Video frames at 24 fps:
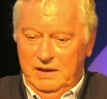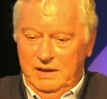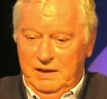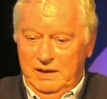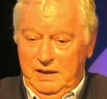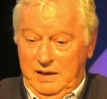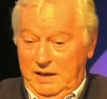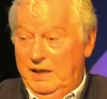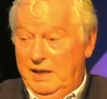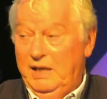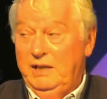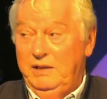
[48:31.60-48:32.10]

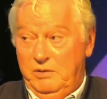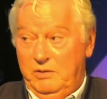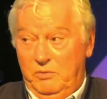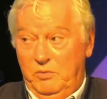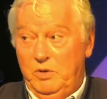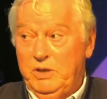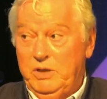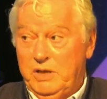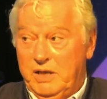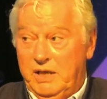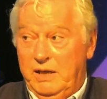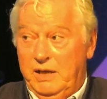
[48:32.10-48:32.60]
a- and a
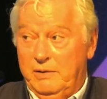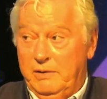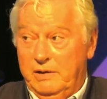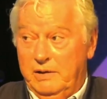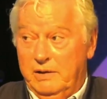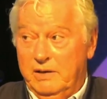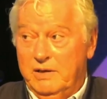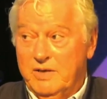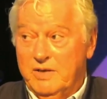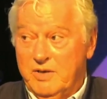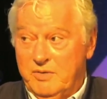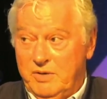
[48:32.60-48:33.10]
work ethic
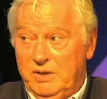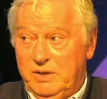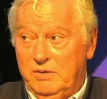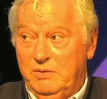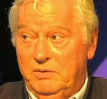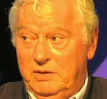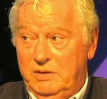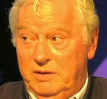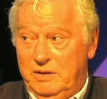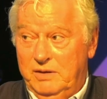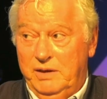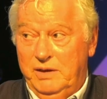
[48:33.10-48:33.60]
as well.
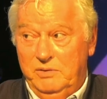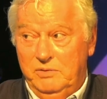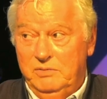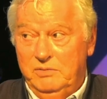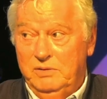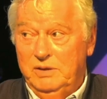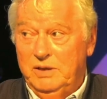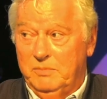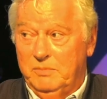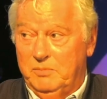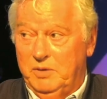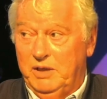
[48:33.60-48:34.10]
They all
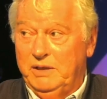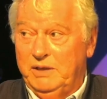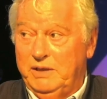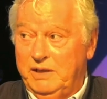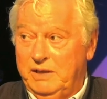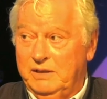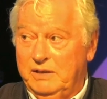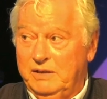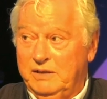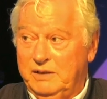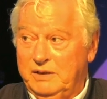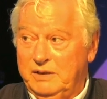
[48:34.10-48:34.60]
work bloody
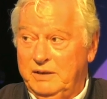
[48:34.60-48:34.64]
hard.